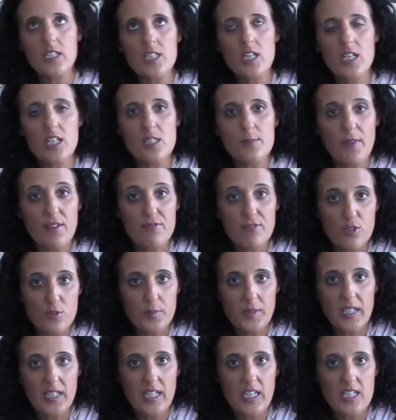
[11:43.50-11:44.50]
Today's my food
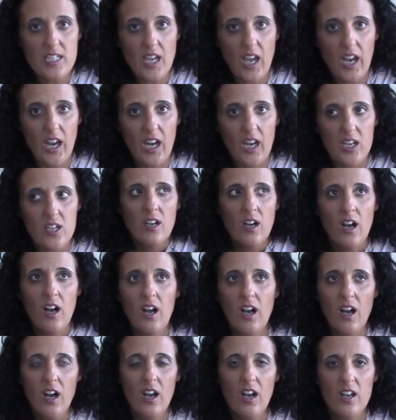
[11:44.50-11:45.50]
planning day.
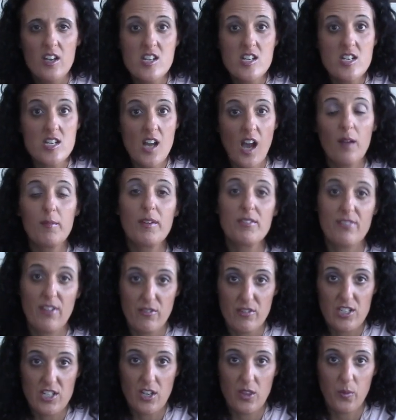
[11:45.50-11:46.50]
Not my
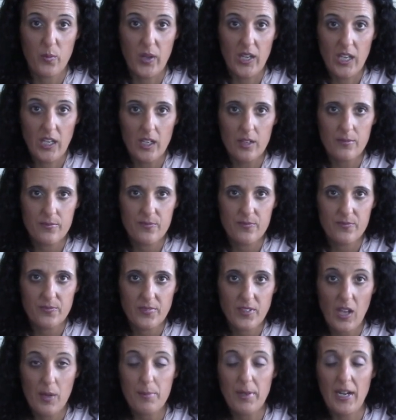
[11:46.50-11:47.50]
favorite day of the week,
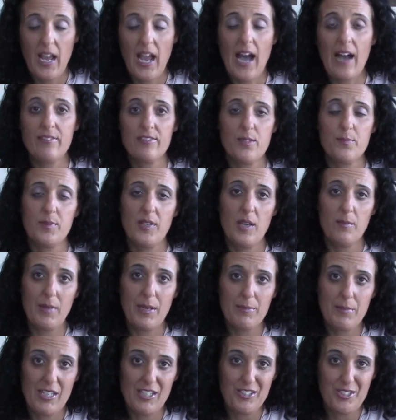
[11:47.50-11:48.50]
but I have to plan
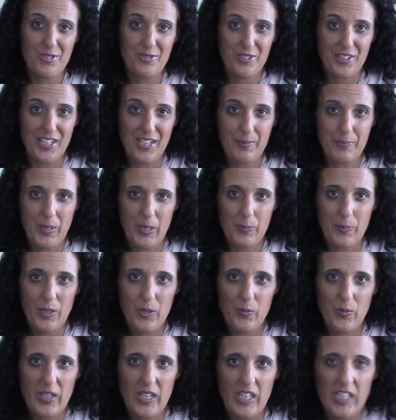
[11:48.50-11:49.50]
my meals for the
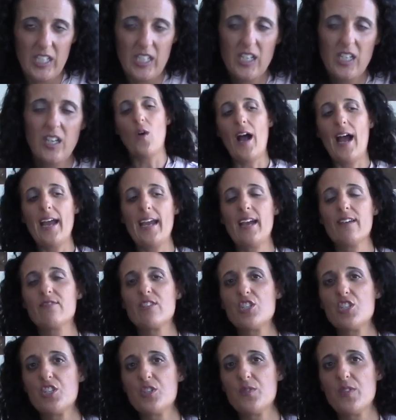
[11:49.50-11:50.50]
upcoming week. I have
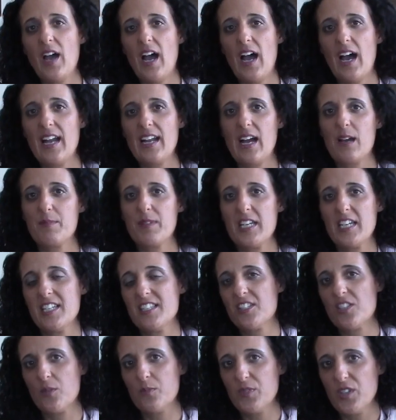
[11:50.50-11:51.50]
to do that. I'm gonna
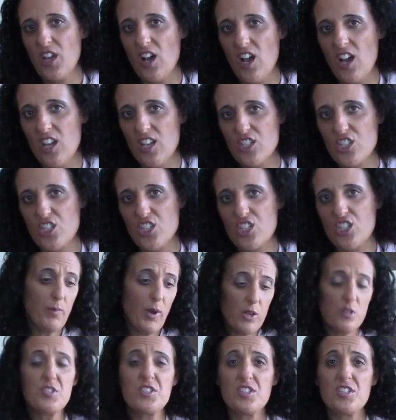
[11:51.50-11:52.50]
eat some lunch,
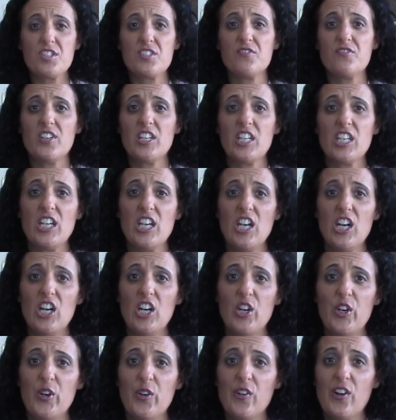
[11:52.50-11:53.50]
post this
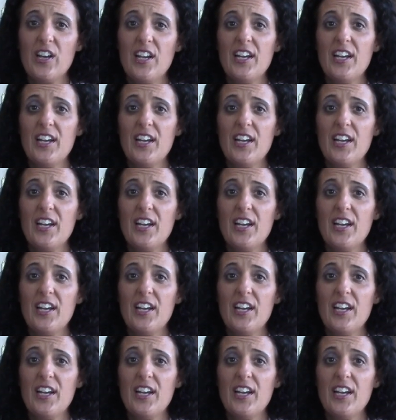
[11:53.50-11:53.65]
video.